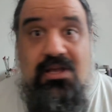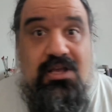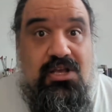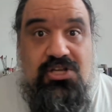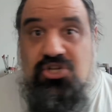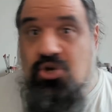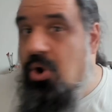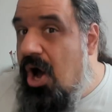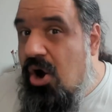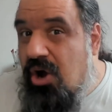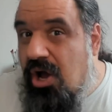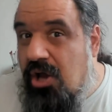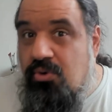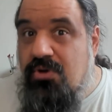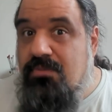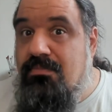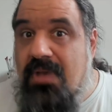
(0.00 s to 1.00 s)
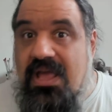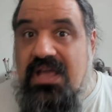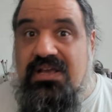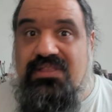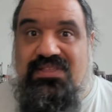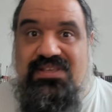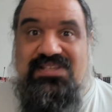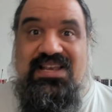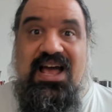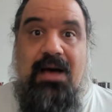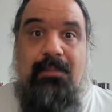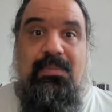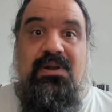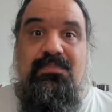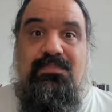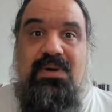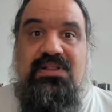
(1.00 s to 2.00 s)
So how can we make this
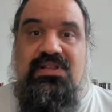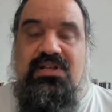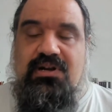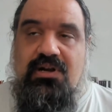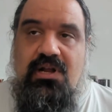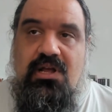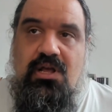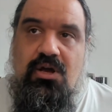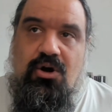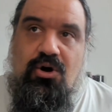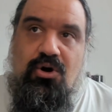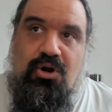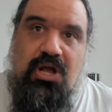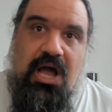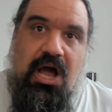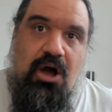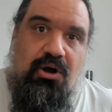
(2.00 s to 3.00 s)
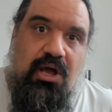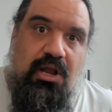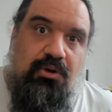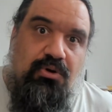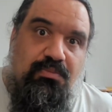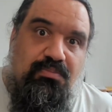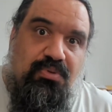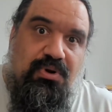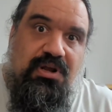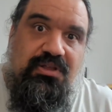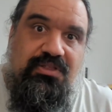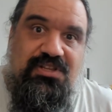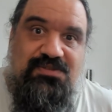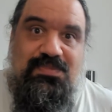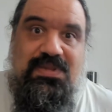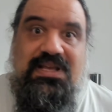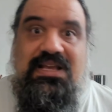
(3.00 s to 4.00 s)
happen better, or how can we bring these
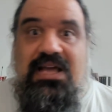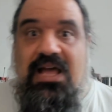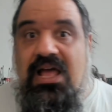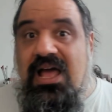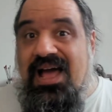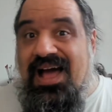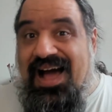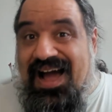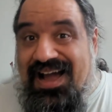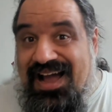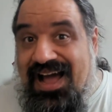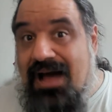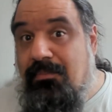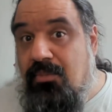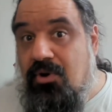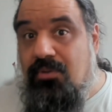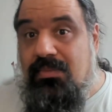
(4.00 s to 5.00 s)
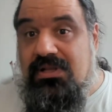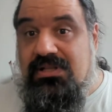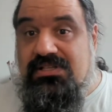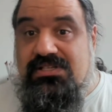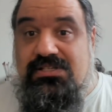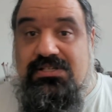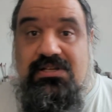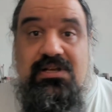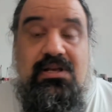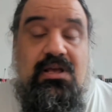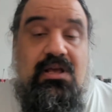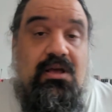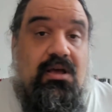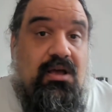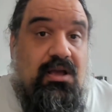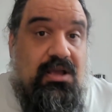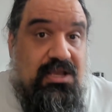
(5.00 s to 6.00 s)
big aha moments
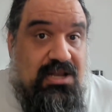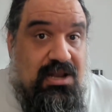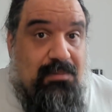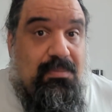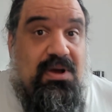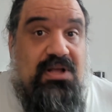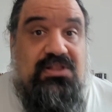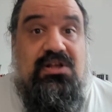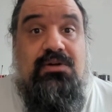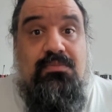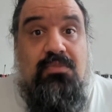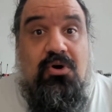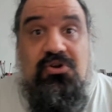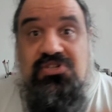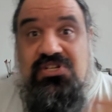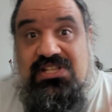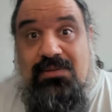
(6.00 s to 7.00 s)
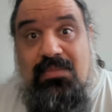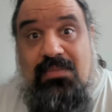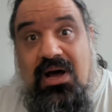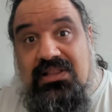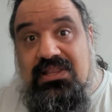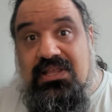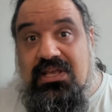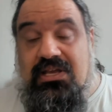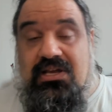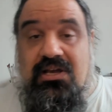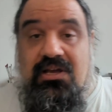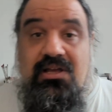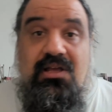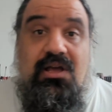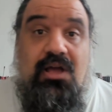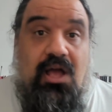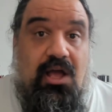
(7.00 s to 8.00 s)
in a better, more systematic
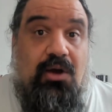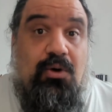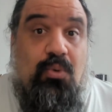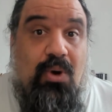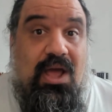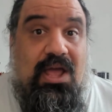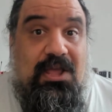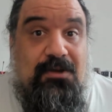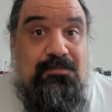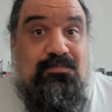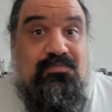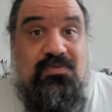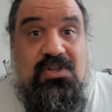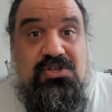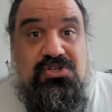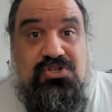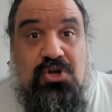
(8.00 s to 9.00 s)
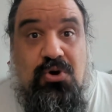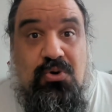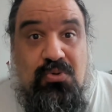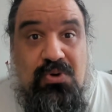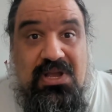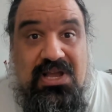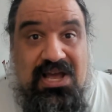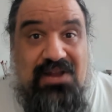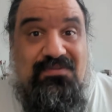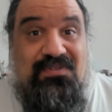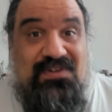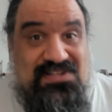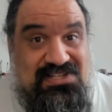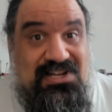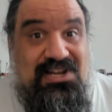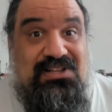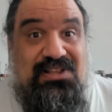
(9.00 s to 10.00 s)
way, so we can
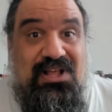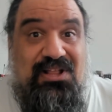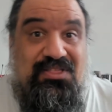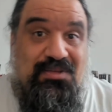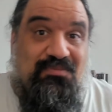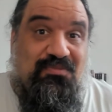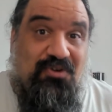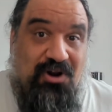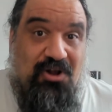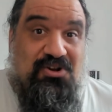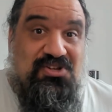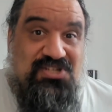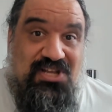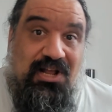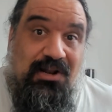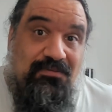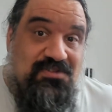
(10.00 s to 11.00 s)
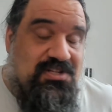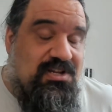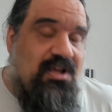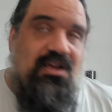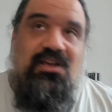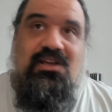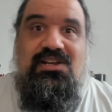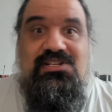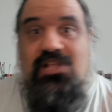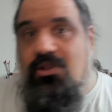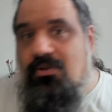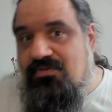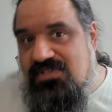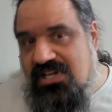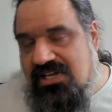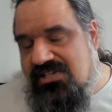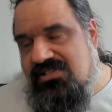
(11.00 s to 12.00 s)
facilitate them for ourselves instead of
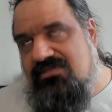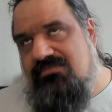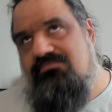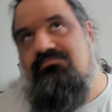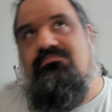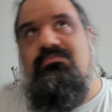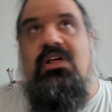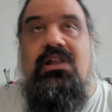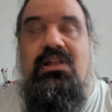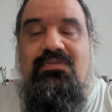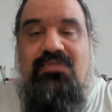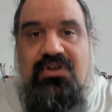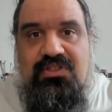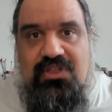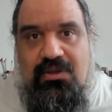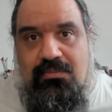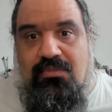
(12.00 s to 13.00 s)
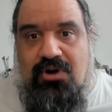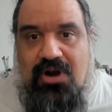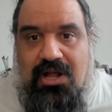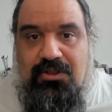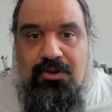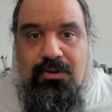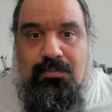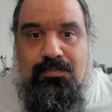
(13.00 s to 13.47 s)
just leaving them random?